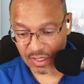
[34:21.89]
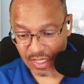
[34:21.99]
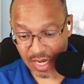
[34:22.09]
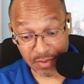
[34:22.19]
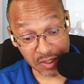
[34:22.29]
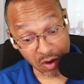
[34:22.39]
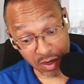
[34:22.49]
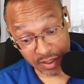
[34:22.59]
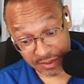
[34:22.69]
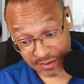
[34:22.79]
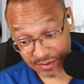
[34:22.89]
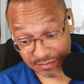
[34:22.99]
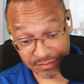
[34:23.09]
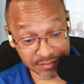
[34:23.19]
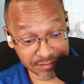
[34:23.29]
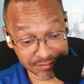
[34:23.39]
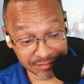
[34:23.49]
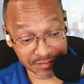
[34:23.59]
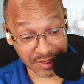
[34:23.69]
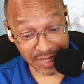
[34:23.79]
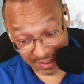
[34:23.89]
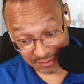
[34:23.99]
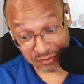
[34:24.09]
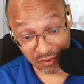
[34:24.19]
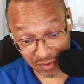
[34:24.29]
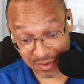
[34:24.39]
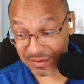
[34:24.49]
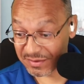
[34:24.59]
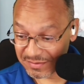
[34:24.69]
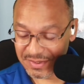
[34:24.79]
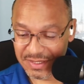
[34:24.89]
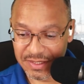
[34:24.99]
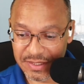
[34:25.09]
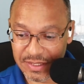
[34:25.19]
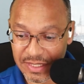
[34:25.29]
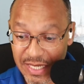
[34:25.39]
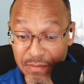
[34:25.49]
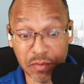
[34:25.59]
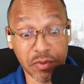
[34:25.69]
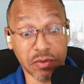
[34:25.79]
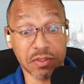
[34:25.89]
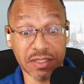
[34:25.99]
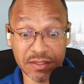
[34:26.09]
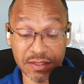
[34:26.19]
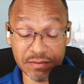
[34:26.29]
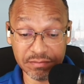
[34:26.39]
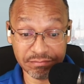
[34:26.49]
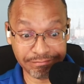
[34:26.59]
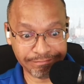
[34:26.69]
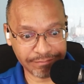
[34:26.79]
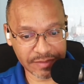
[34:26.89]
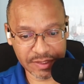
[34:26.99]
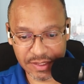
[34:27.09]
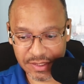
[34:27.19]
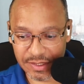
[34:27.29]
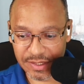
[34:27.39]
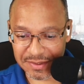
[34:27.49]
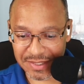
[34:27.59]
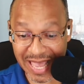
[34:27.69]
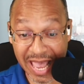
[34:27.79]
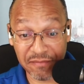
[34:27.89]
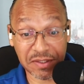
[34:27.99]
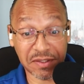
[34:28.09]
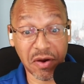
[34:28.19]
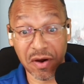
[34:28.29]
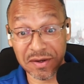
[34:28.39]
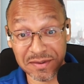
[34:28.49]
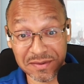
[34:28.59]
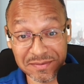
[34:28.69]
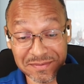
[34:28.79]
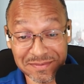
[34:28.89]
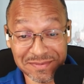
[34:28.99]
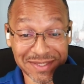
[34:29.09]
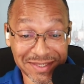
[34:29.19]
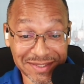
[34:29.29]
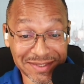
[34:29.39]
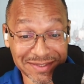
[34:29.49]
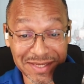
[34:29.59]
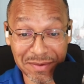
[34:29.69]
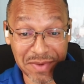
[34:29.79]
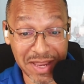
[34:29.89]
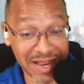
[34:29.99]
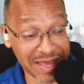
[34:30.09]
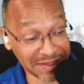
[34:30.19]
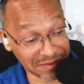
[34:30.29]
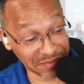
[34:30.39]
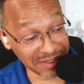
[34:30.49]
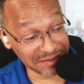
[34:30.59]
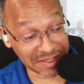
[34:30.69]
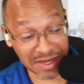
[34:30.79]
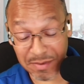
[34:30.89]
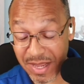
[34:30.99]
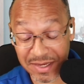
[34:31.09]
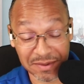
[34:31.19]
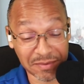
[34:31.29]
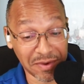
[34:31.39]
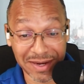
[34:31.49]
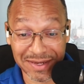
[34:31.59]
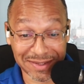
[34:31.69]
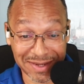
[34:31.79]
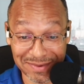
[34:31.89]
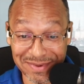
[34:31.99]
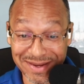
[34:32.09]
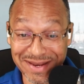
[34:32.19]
I'm an artist that I could draw. I'm a musician, avid gardener. They tell me I got a green thumb. I can grow anything, man.